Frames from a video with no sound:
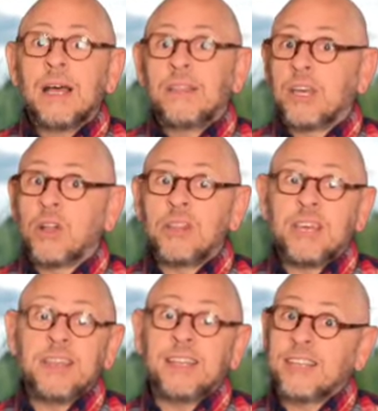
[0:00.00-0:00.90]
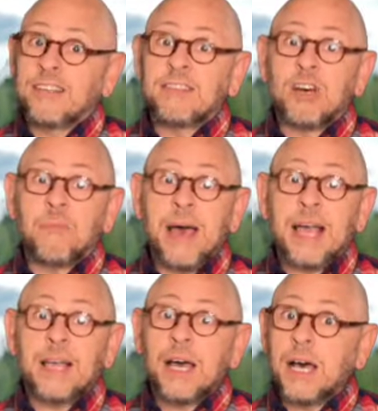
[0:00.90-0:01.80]
The only thing that doesn't go
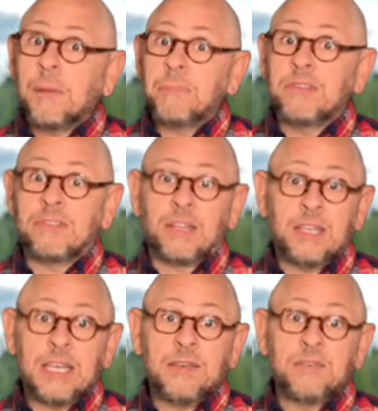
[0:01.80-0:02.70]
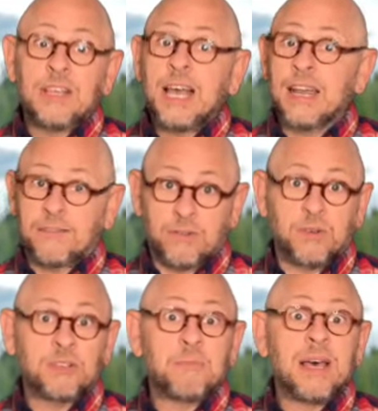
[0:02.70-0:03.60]
back up is the leaves and, of
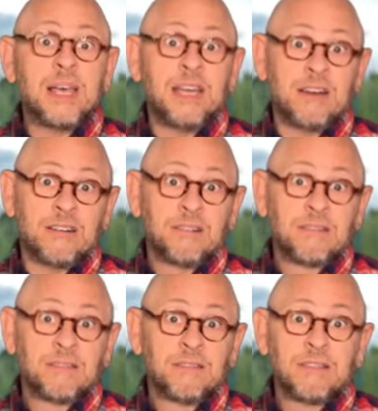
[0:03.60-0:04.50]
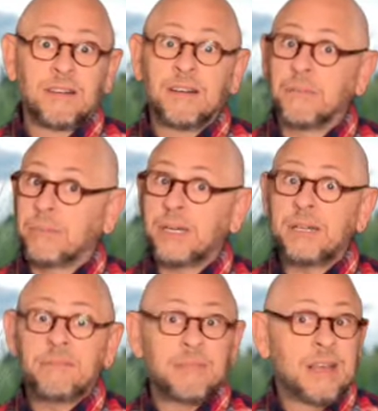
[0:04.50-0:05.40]
course, my hair.
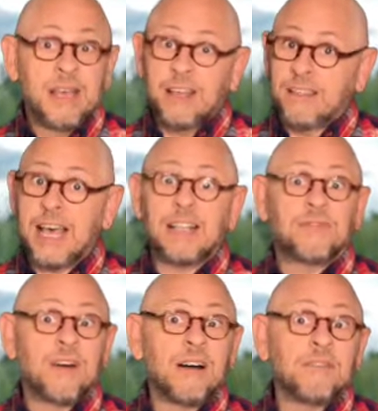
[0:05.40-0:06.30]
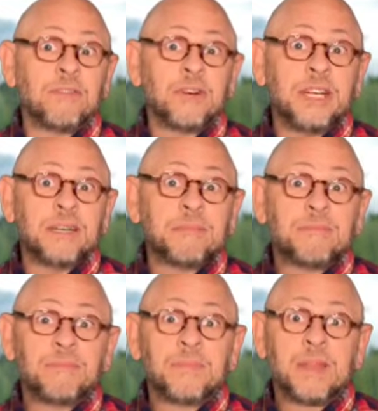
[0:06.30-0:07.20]
But that's fall for you.
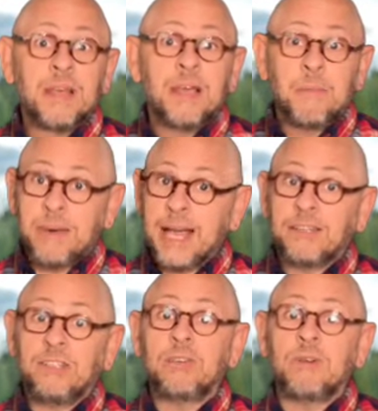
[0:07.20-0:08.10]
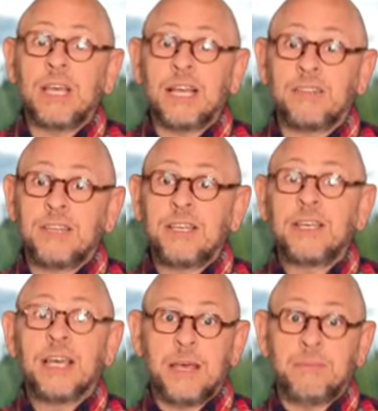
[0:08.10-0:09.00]
Back to you, Lexi
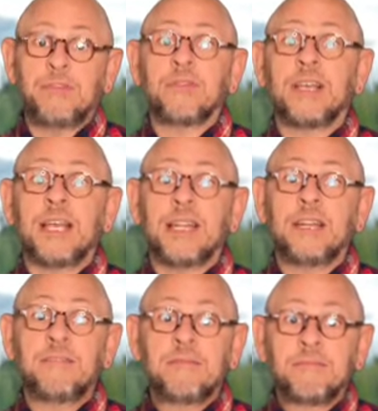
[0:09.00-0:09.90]
and Mr. Cannon.